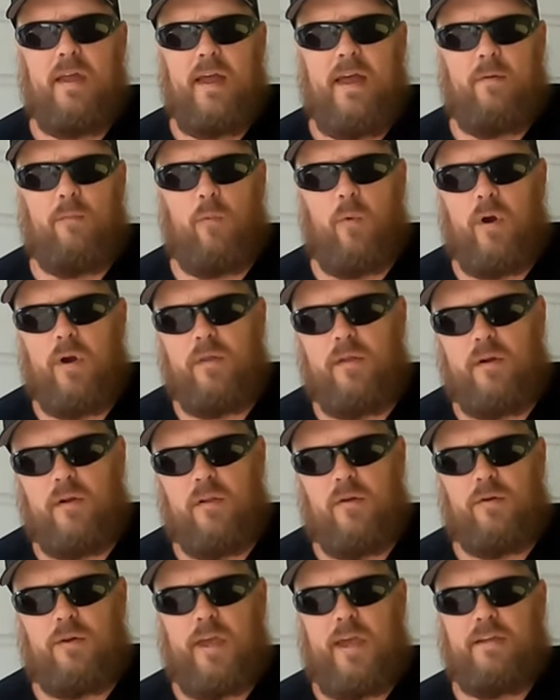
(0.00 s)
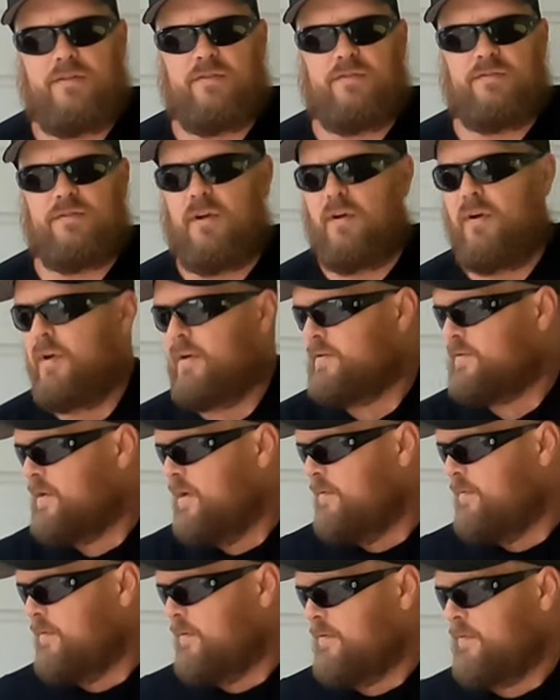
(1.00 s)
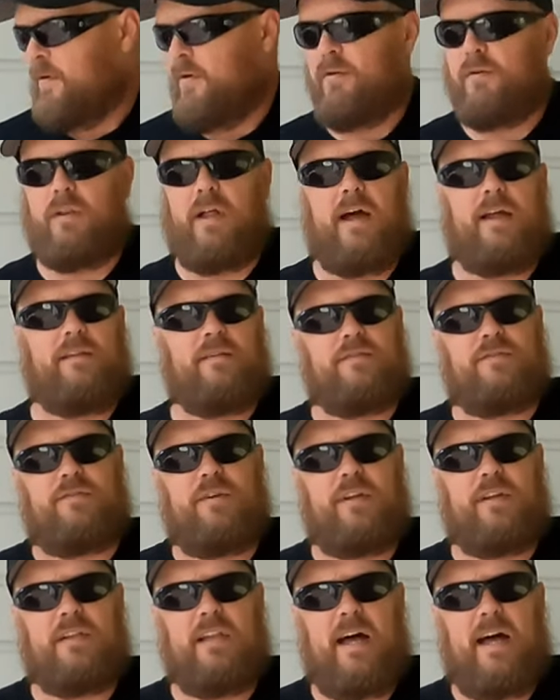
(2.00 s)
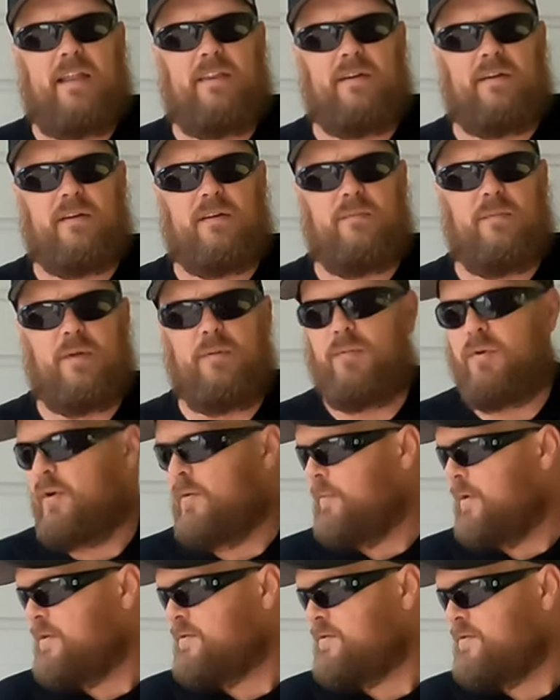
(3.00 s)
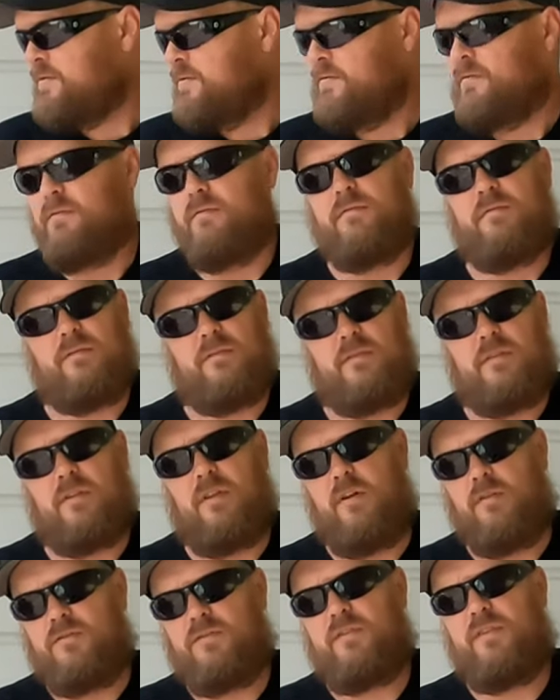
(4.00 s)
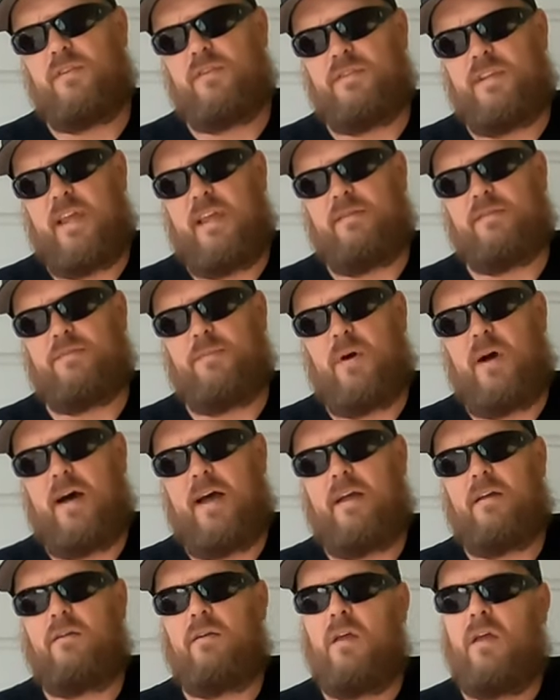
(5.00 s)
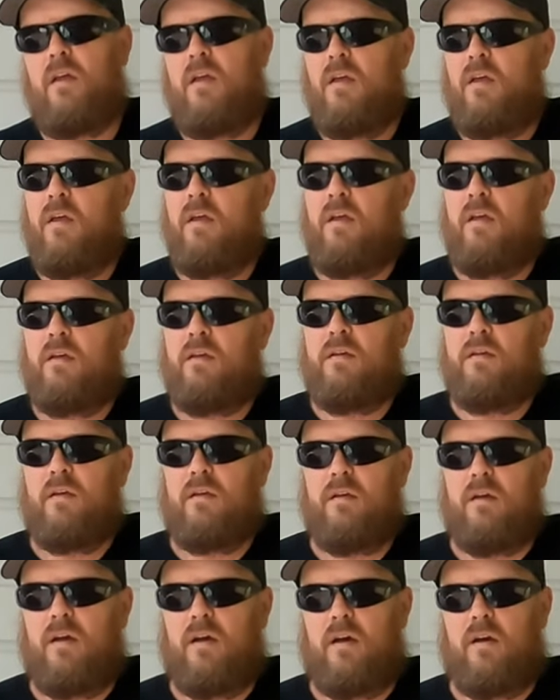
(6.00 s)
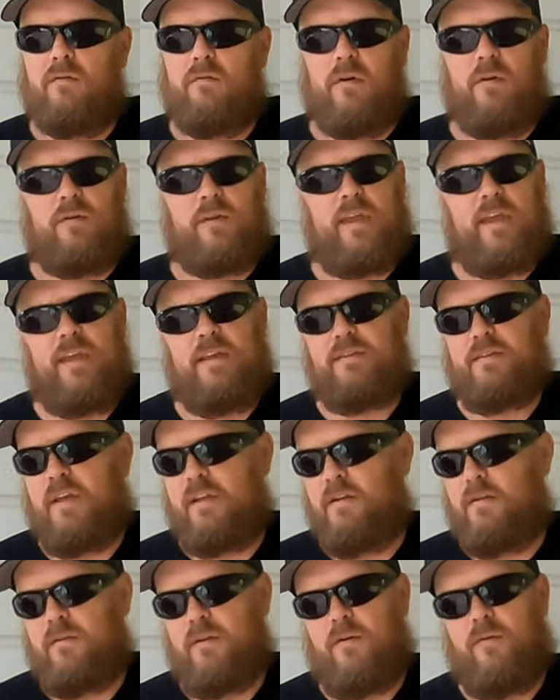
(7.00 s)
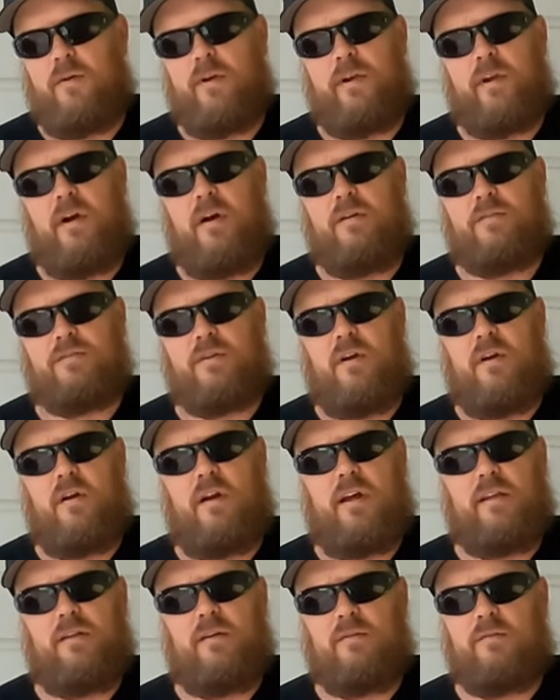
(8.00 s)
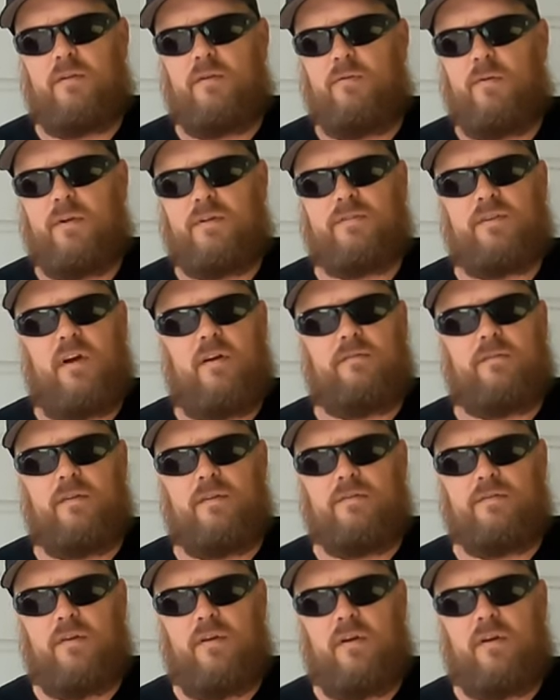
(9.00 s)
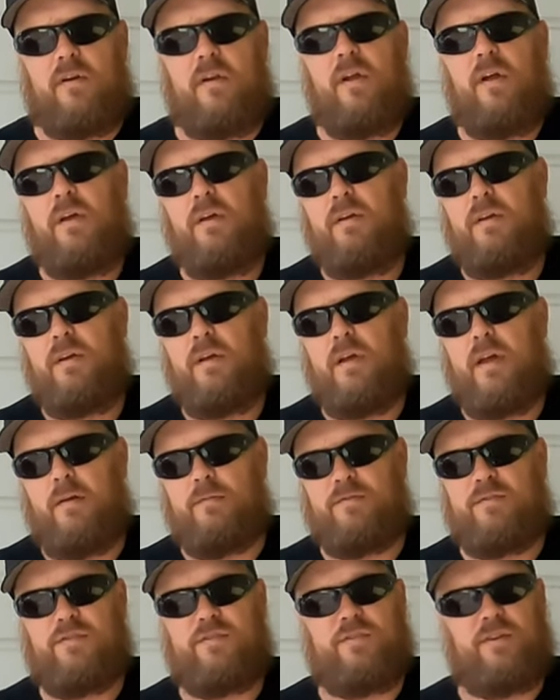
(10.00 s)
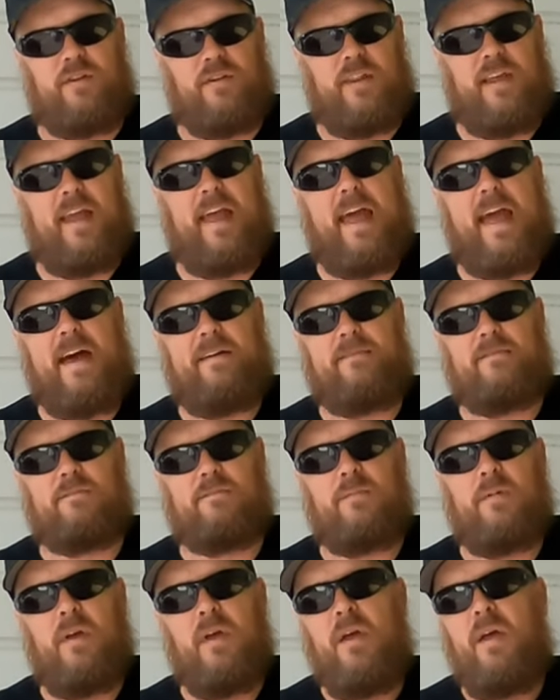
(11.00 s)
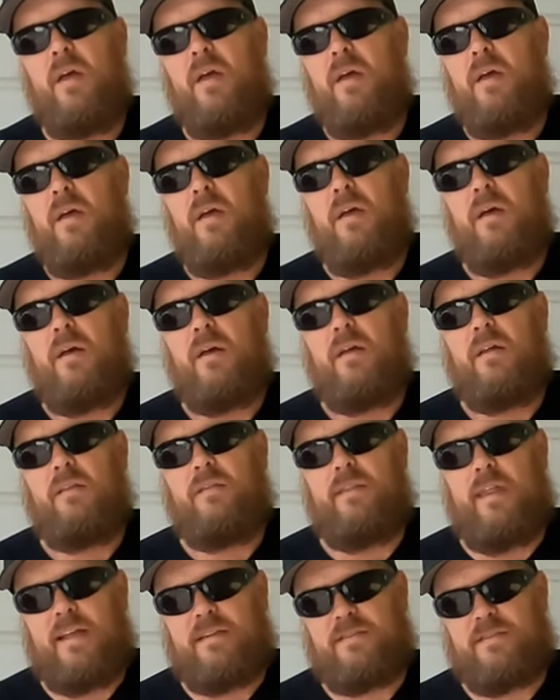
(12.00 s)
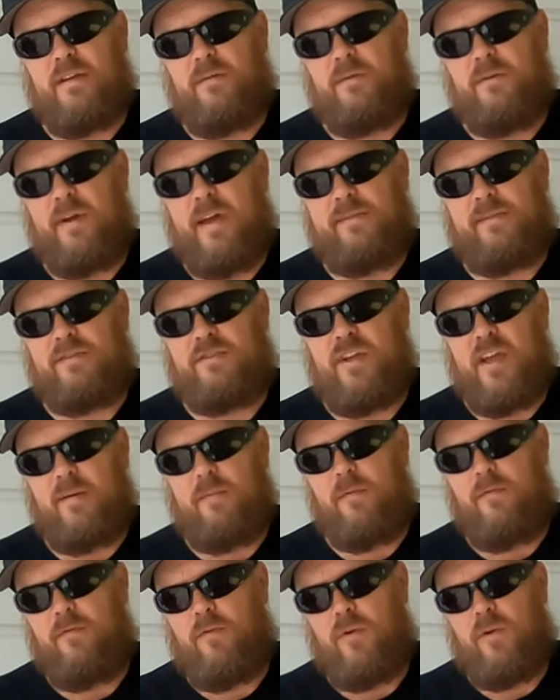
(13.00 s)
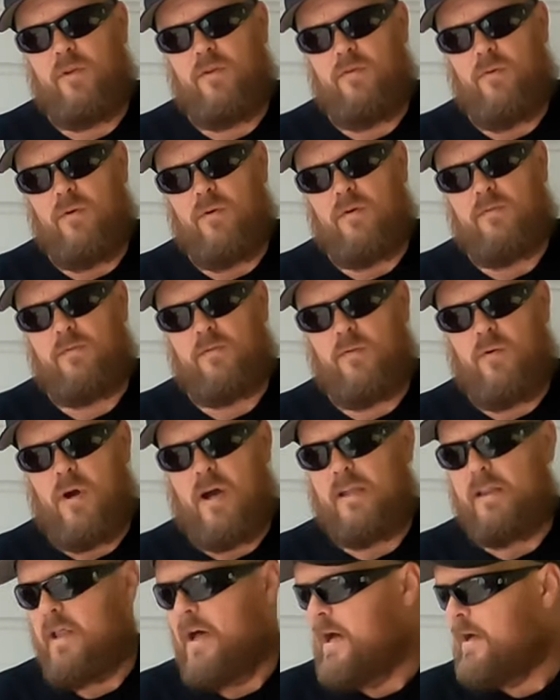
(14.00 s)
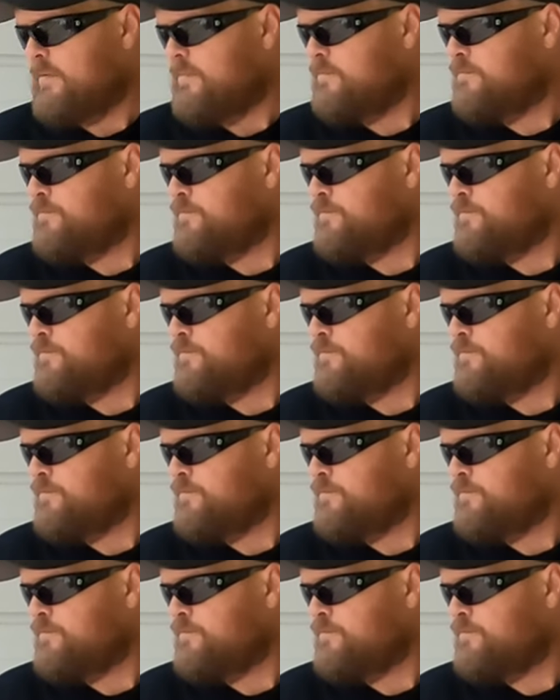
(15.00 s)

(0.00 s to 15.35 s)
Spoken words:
and where their locations are, except for the Road Glide and the Street Glide. They're gonna be pretty much close to the same spot. Road Kings, I don't know where y'all's are. I don't know where Softails are. I'm sure they have them. That's something you'll have to check before you order from Quadlock.